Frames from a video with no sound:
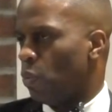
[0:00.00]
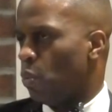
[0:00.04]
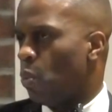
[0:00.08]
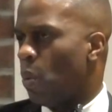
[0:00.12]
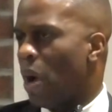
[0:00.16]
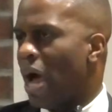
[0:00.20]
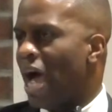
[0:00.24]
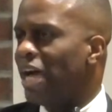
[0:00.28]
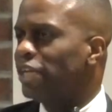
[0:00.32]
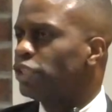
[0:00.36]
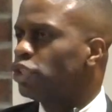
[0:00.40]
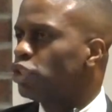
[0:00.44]

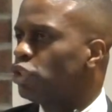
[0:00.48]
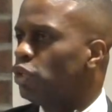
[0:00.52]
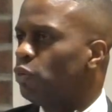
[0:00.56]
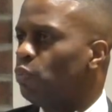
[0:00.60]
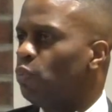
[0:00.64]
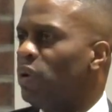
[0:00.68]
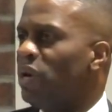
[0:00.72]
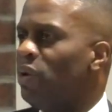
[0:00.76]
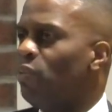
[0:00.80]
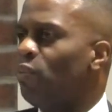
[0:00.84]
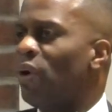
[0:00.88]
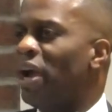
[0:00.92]
Why
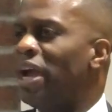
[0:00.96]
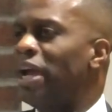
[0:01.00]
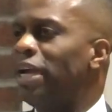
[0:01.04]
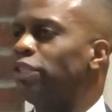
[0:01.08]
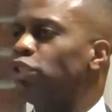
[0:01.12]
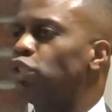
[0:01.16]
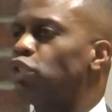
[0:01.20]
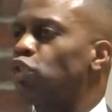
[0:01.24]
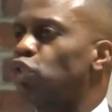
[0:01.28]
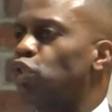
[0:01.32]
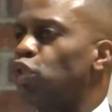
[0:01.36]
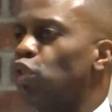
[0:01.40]
should we
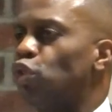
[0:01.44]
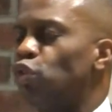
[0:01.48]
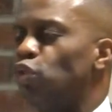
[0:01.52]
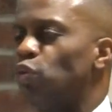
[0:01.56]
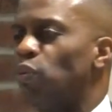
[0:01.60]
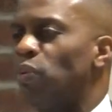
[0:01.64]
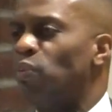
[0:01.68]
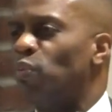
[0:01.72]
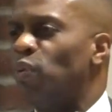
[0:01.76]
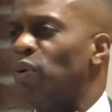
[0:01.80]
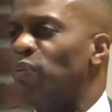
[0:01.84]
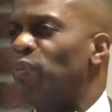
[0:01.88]
raise
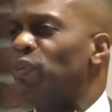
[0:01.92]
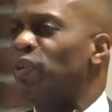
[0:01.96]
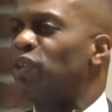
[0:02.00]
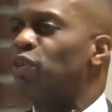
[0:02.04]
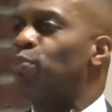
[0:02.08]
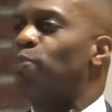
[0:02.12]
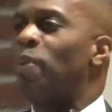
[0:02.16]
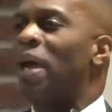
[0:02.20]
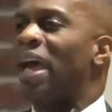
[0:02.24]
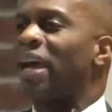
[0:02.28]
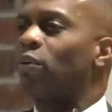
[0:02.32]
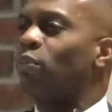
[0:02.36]
children with
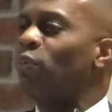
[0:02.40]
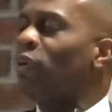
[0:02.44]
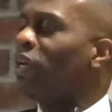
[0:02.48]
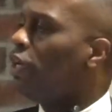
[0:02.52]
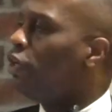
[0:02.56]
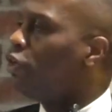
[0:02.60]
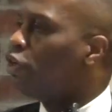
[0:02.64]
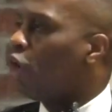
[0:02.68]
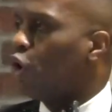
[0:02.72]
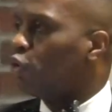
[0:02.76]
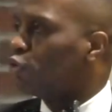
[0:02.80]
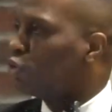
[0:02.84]
respect when
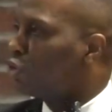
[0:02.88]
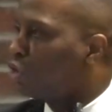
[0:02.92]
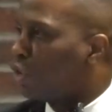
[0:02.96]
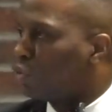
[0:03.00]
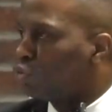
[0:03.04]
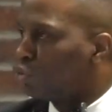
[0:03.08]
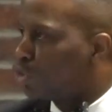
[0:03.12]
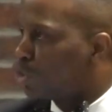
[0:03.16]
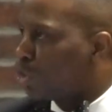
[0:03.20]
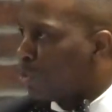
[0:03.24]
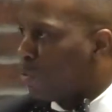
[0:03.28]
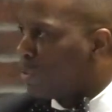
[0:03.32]
adults
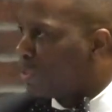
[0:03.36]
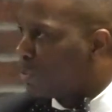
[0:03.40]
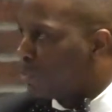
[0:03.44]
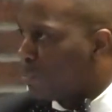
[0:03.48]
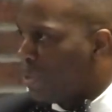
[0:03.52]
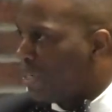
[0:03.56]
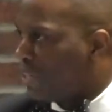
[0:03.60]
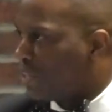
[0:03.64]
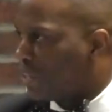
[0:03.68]
don't show it to